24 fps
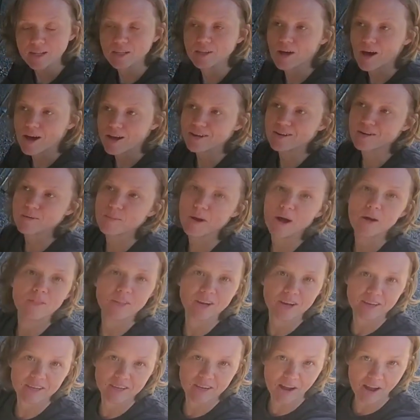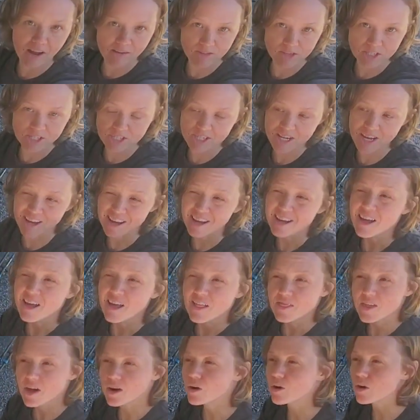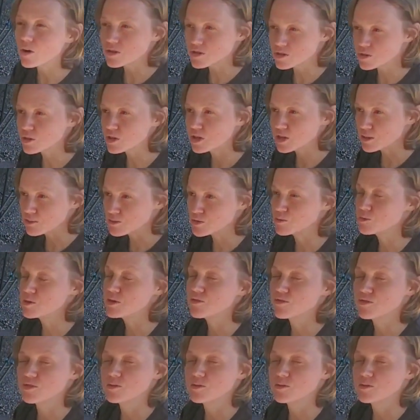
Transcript: allotted amount that I can have each day. That also keeps me